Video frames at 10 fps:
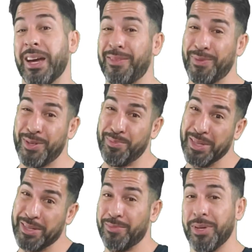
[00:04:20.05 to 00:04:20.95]
have to
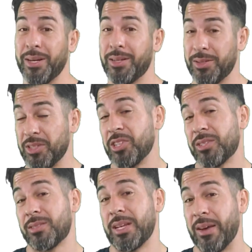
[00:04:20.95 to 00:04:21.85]
be committed to
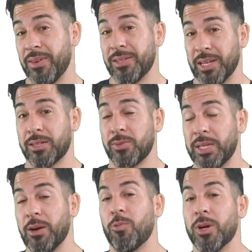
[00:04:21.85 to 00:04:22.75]
just having sex with
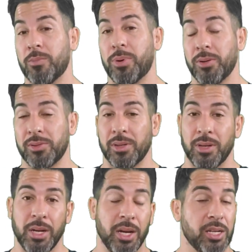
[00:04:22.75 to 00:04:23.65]
that one person.